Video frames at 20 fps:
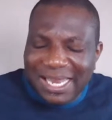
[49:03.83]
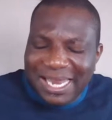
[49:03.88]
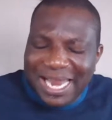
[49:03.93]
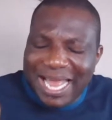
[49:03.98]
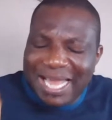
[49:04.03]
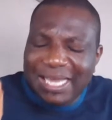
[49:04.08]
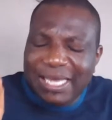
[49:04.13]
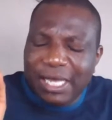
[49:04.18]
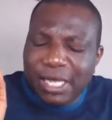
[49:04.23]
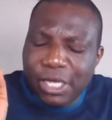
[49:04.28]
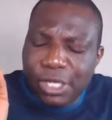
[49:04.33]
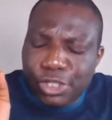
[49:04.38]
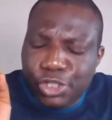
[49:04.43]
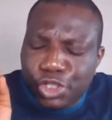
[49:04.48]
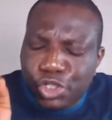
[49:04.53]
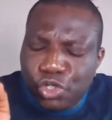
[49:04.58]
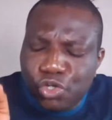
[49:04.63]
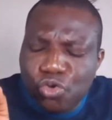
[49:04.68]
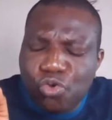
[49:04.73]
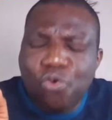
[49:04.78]
like a
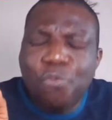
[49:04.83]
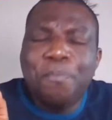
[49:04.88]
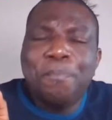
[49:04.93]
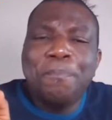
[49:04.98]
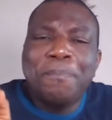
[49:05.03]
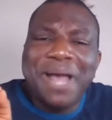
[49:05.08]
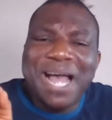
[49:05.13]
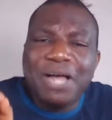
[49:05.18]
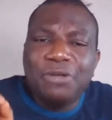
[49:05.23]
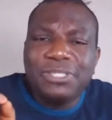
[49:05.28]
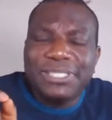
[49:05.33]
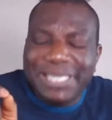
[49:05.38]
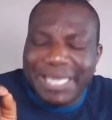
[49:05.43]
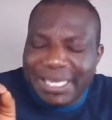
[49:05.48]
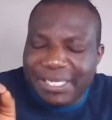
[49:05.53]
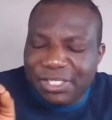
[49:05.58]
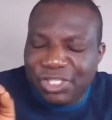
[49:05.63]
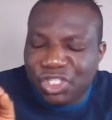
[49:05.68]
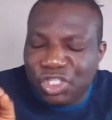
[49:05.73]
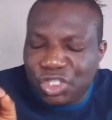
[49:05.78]
two
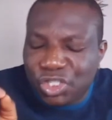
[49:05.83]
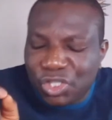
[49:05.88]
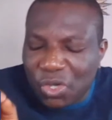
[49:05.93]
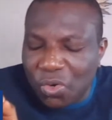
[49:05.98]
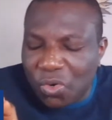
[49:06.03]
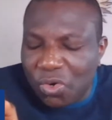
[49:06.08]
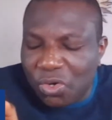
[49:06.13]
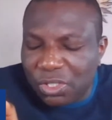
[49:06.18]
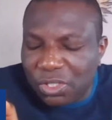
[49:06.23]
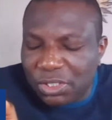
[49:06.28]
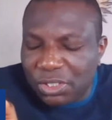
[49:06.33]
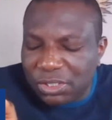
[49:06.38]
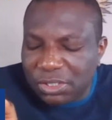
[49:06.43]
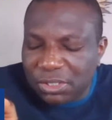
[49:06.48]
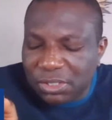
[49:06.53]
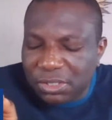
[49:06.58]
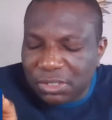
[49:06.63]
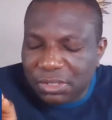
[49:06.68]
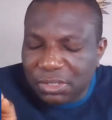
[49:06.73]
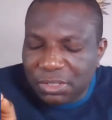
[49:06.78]
mounted sword.
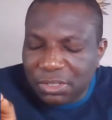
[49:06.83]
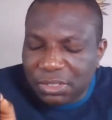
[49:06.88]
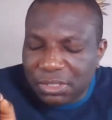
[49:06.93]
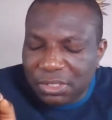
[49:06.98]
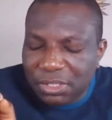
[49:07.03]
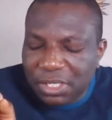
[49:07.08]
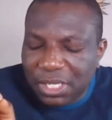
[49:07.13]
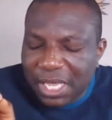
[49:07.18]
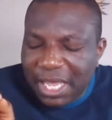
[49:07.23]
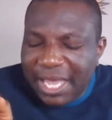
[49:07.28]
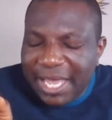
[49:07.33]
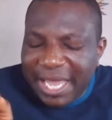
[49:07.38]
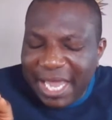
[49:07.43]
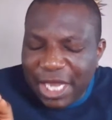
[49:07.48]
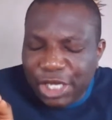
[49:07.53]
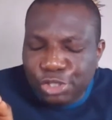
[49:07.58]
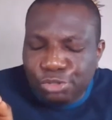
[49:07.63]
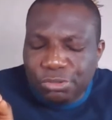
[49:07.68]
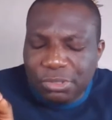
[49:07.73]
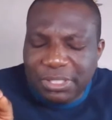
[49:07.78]

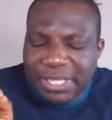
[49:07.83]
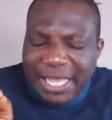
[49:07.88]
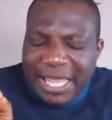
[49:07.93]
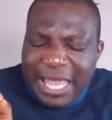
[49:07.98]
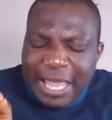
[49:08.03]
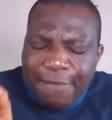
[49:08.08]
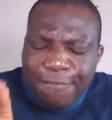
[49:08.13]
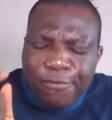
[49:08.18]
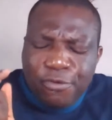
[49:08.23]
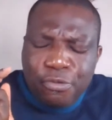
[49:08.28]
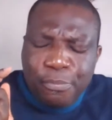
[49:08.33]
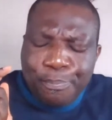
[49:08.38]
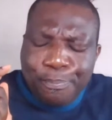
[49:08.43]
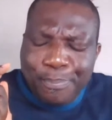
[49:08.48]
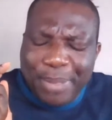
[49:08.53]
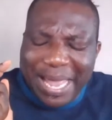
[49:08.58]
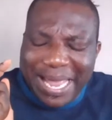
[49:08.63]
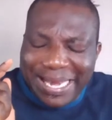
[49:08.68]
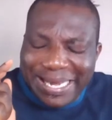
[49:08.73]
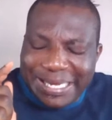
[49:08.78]
It will even
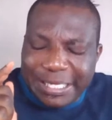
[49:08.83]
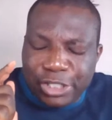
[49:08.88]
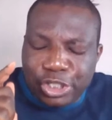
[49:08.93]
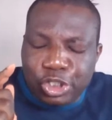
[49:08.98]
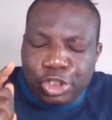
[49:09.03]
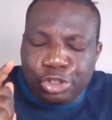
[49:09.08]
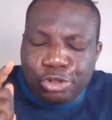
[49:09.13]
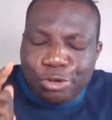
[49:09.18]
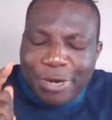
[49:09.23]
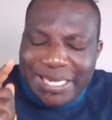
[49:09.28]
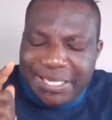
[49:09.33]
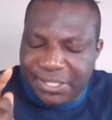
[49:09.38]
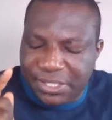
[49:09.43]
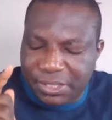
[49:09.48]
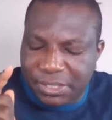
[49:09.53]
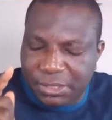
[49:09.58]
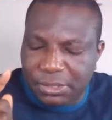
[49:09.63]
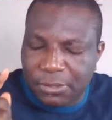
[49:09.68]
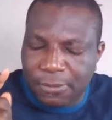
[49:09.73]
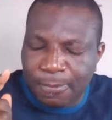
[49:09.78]
penetrate
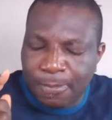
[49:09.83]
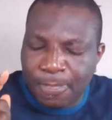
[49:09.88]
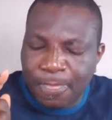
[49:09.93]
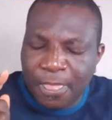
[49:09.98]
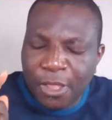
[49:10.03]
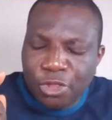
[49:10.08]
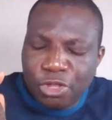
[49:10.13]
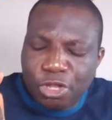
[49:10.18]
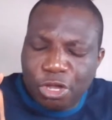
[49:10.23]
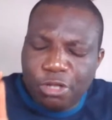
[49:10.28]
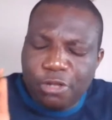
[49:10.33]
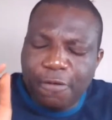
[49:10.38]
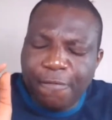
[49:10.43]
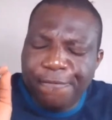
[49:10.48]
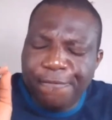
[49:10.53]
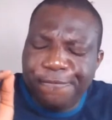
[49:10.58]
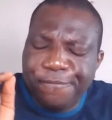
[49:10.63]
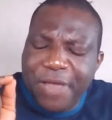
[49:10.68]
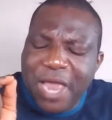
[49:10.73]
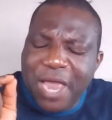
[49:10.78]
to the
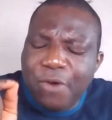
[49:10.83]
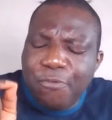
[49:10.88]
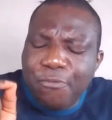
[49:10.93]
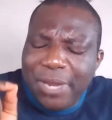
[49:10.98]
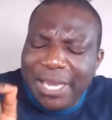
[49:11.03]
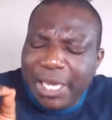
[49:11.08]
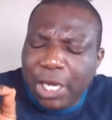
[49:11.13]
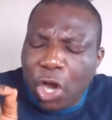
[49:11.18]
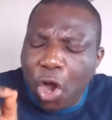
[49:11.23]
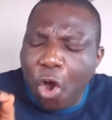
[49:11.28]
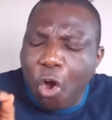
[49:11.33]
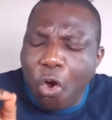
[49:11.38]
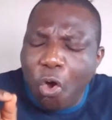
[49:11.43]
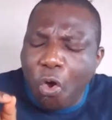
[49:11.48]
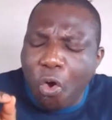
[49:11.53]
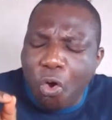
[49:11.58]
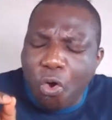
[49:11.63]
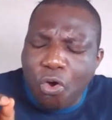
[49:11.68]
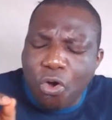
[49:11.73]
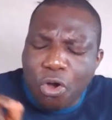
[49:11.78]
very
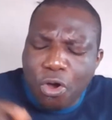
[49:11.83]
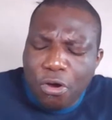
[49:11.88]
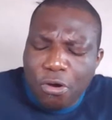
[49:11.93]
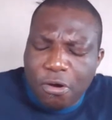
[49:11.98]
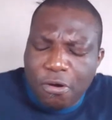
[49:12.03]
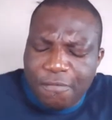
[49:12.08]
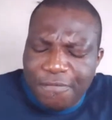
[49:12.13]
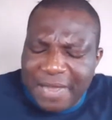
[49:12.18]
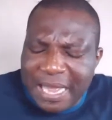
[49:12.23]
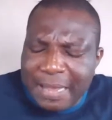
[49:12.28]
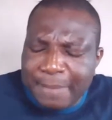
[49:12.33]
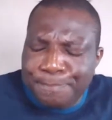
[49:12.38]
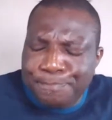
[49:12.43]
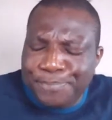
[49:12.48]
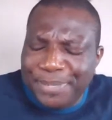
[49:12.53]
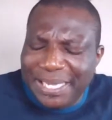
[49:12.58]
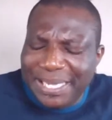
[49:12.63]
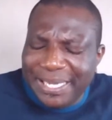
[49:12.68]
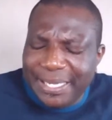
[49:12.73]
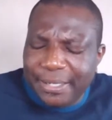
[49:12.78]
core of our
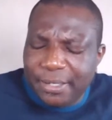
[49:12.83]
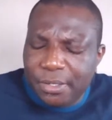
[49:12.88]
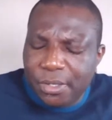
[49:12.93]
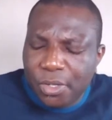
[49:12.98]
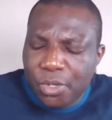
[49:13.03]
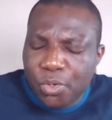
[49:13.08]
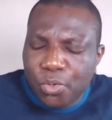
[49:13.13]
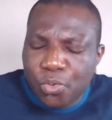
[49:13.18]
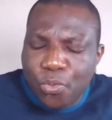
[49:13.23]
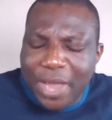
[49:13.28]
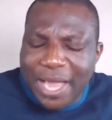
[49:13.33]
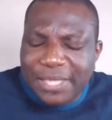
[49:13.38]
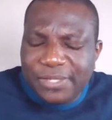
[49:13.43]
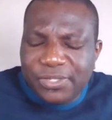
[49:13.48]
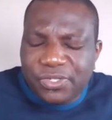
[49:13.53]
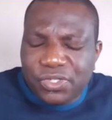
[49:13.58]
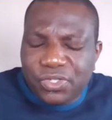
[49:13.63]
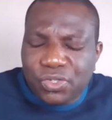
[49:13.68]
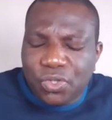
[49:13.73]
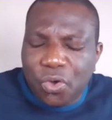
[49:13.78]
being, where
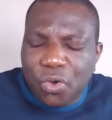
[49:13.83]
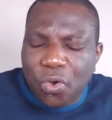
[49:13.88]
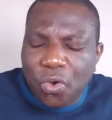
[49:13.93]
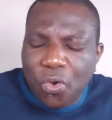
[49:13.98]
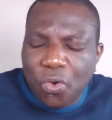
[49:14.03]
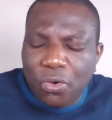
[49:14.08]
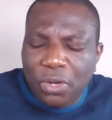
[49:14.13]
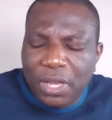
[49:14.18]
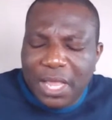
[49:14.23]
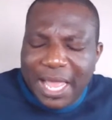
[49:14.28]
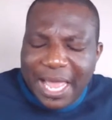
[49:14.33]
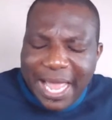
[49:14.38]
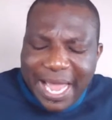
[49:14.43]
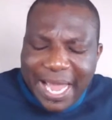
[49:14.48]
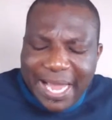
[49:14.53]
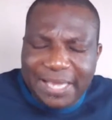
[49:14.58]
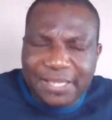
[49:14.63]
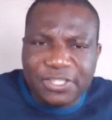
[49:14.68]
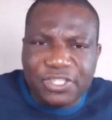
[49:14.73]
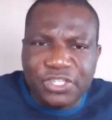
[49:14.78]
soul
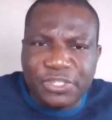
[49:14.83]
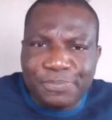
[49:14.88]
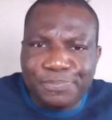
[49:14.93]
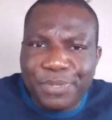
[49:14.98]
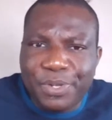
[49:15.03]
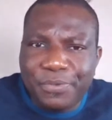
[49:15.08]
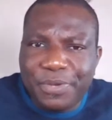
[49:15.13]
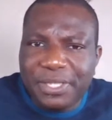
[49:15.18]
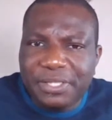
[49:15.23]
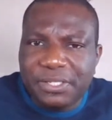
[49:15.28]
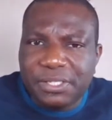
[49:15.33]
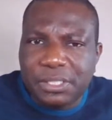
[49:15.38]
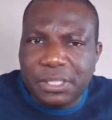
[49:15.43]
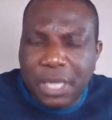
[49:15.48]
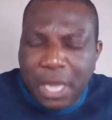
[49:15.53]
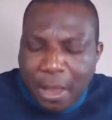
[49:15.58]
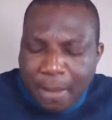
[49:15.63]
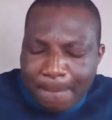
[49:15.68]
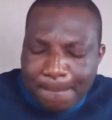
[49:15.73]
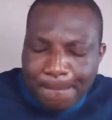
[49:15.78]
and spirit,
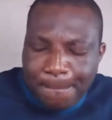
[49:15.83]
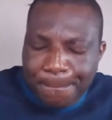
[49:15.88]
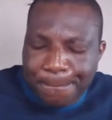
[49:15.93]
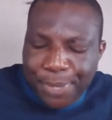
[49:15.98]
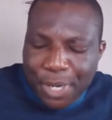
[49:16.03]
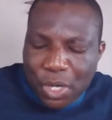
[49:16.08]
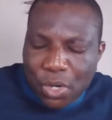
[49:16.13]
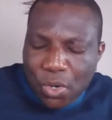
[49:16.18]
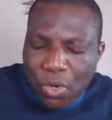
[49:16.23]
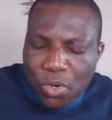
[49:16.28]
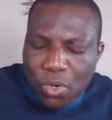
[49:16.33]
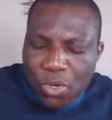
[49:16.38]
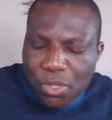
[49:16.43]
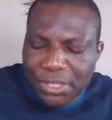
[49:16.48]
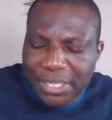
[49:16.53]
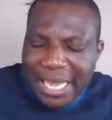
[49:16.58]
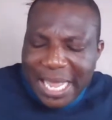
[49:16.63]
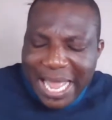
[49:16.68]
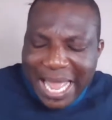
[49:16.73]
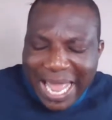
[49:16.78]

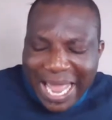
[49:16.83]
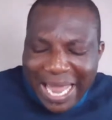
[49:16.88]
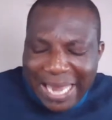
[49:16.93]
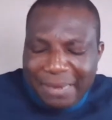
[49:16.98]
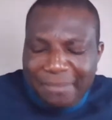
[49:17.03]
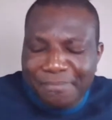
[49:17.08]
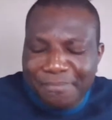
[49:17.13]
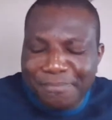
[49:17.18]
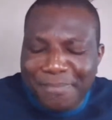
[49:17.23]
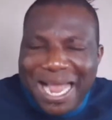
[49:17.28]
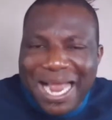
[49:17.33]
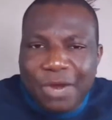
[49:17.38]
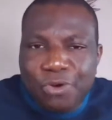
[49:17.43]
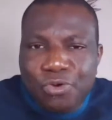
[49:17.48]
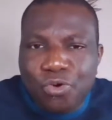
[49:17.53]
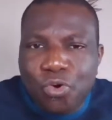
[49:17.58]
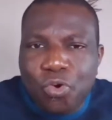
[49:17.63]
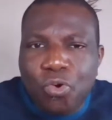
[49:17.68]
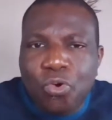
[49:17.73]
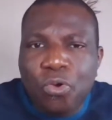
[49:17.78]
bone and
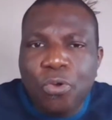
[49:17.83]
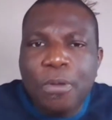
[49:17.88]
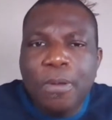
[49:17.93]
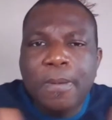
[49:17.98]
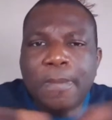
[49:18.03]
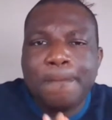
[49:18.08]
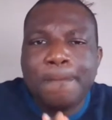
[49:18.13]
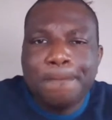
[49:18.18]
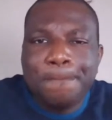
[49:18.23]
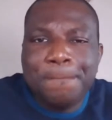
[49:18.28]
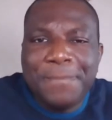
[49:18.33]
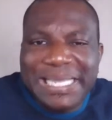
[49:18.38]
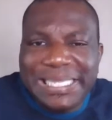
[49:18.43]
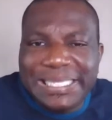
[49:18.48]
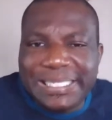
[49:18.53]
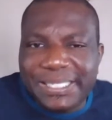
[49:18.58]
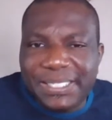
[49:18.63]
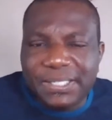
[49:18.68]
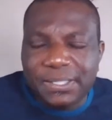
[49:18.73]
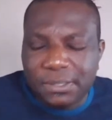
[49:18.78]
marrow
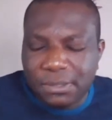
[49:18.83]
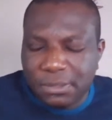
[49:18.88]
meet.